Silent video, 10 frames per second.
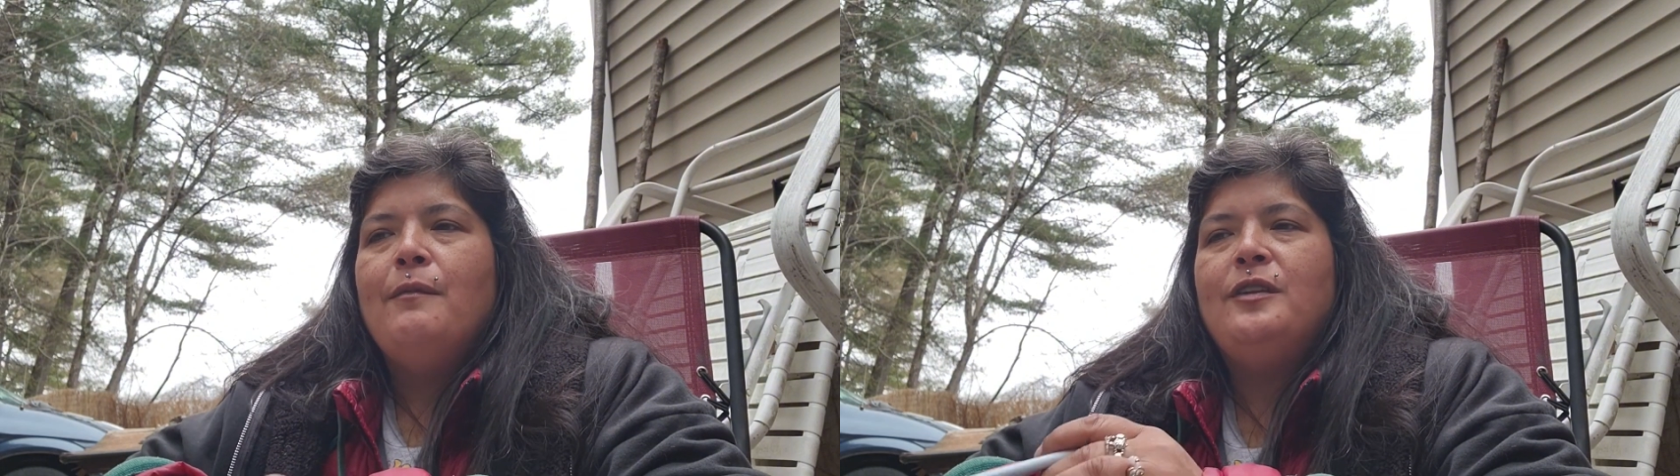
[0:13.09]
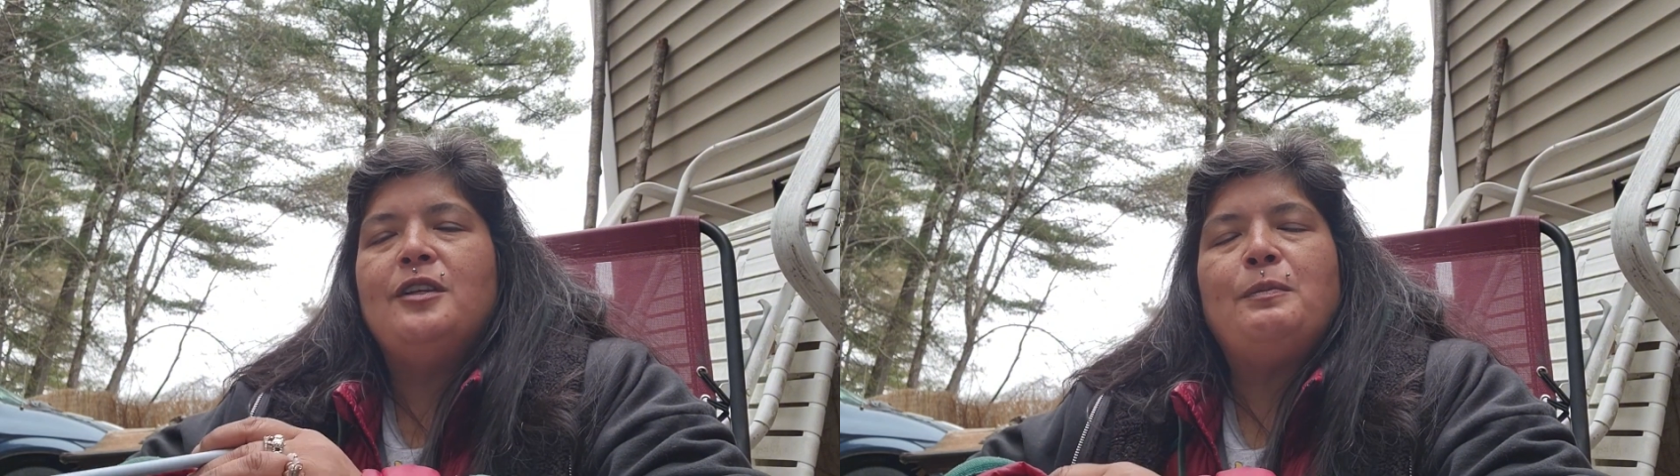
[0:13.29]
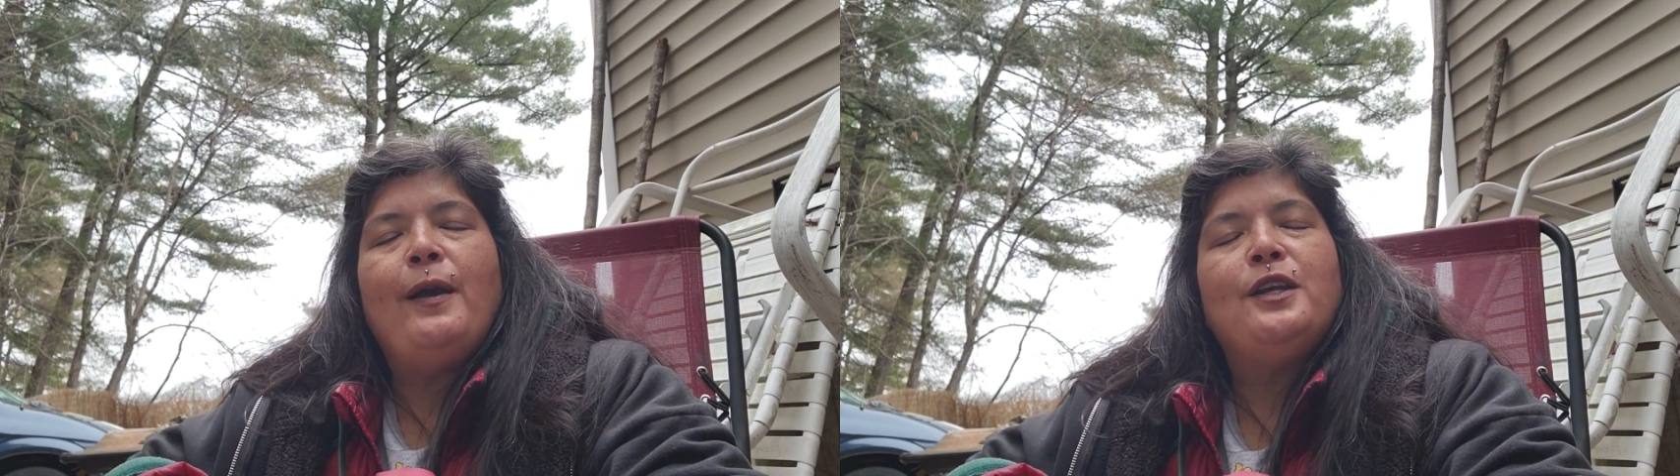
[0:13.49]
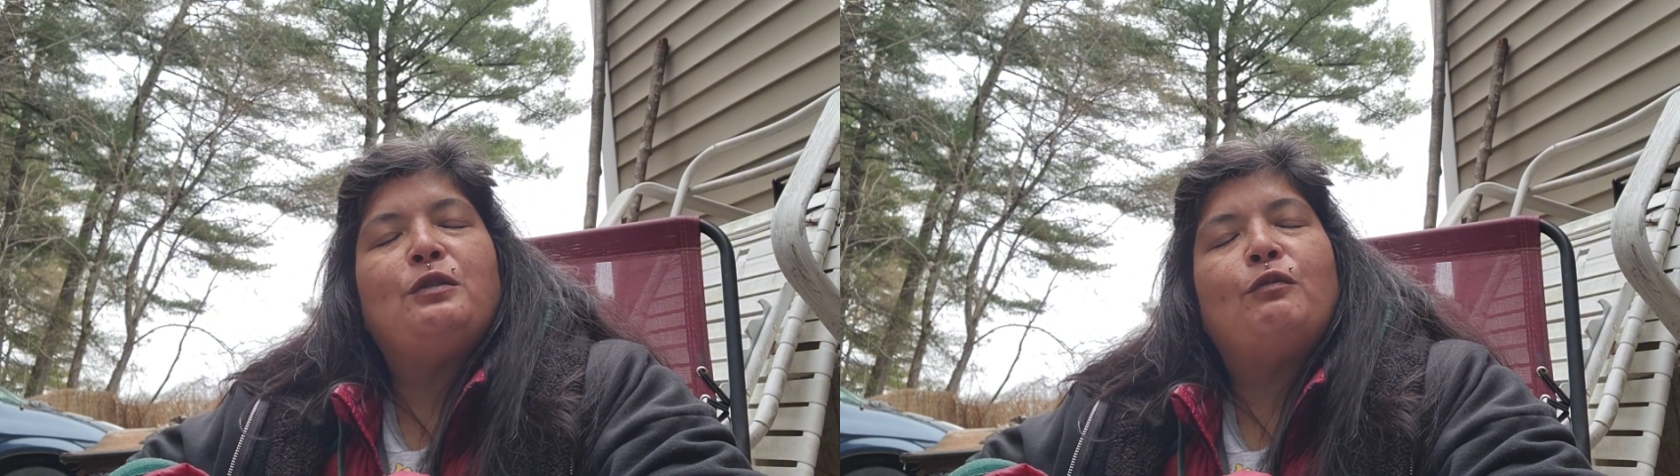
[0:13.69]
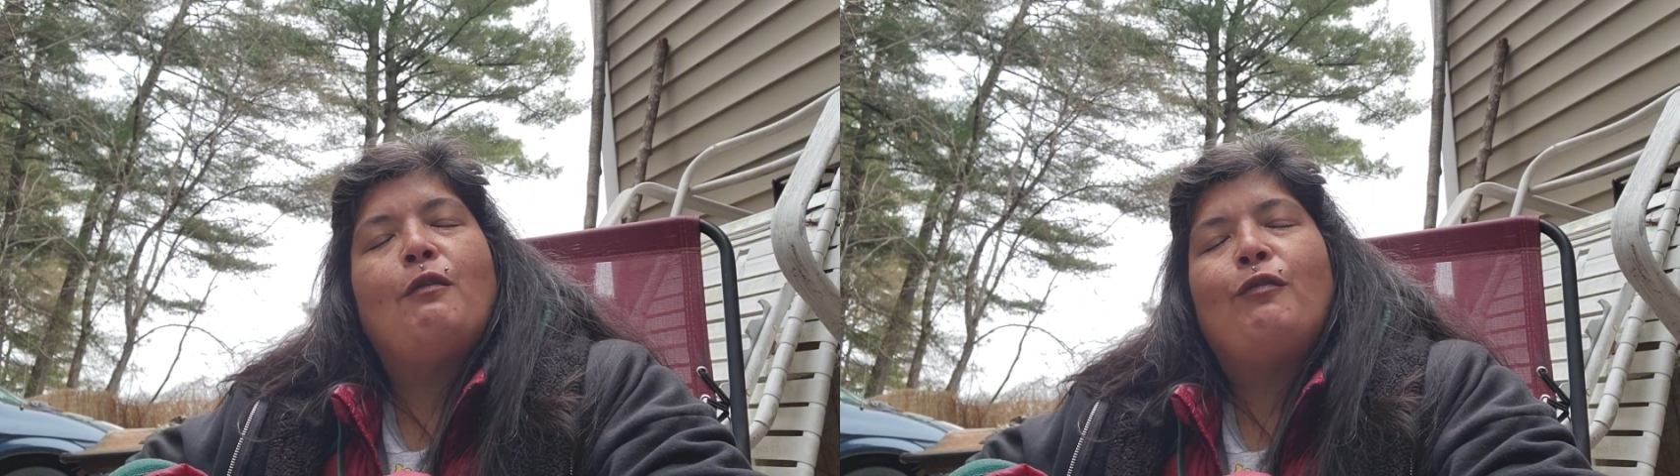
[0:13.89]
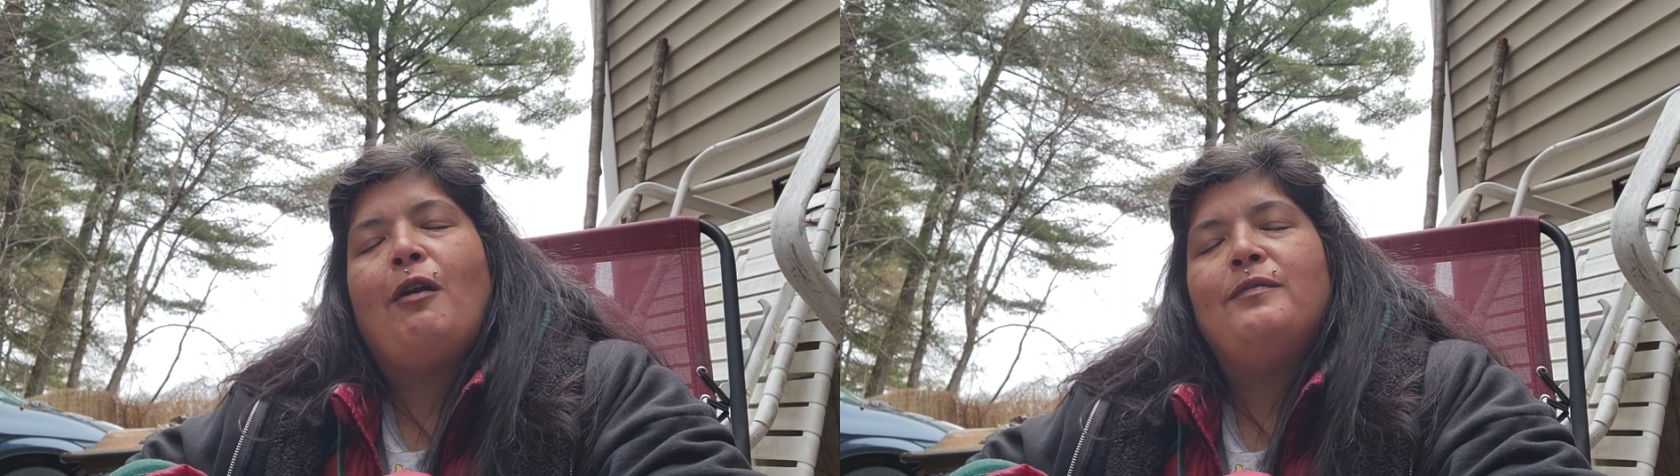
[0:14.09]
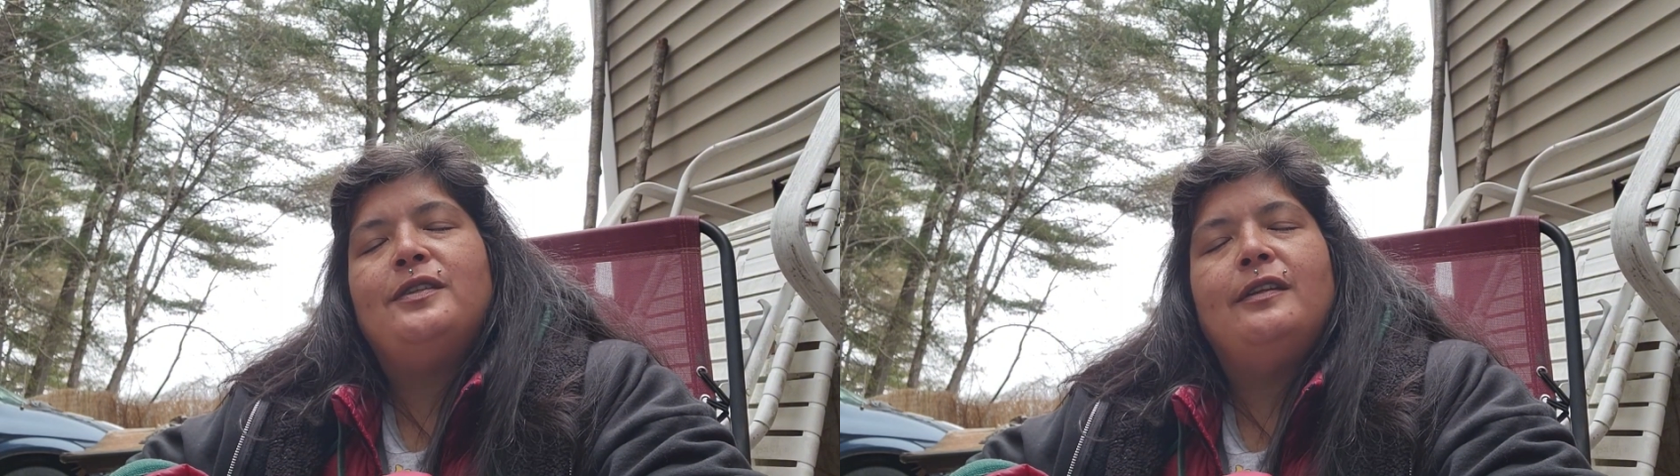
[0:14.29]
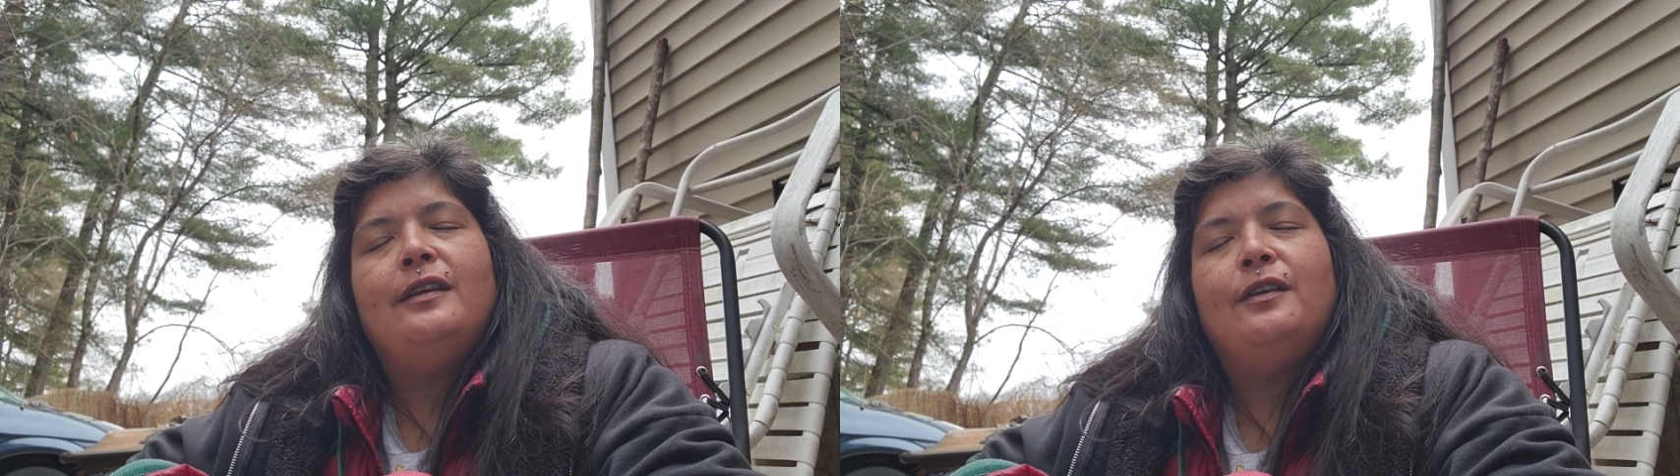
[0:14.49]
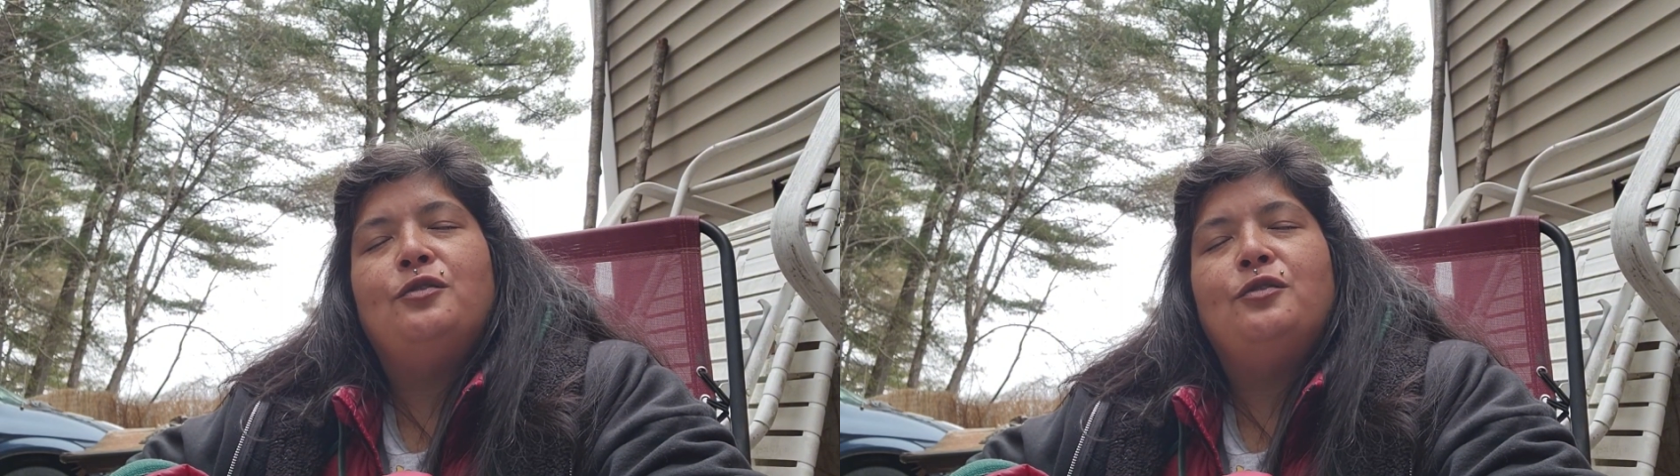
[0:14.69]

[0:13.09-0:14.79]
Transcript: dispatched from wherever I'm sitting